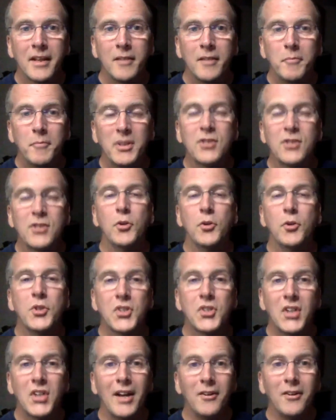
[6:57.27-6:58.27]
But so
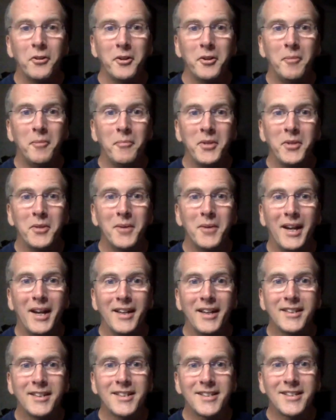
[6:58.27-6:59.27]
seldom do
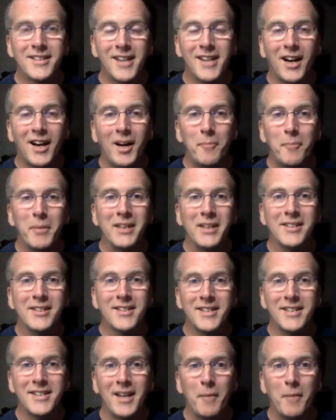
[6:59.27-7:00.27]
I stop and
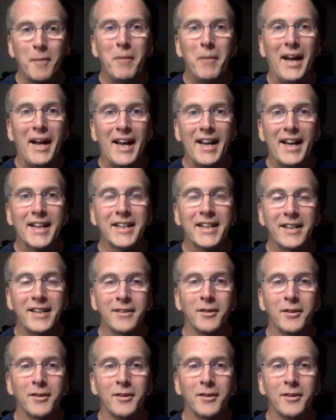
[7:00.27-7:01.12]
step back and